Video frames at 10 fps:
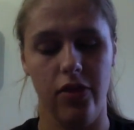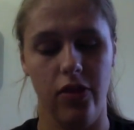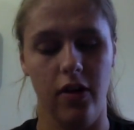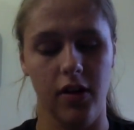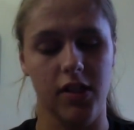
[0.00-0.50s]

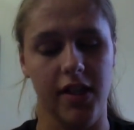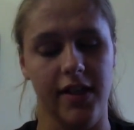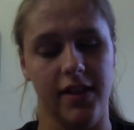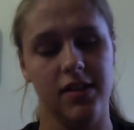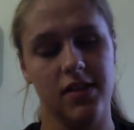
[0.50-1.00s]

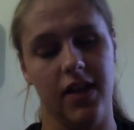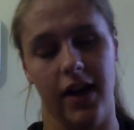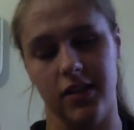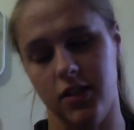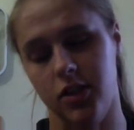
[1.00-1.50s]
13,
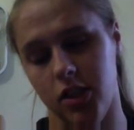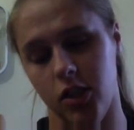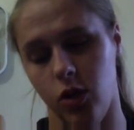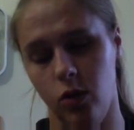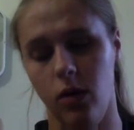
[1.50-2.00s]
Section
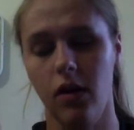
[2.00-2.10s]
2,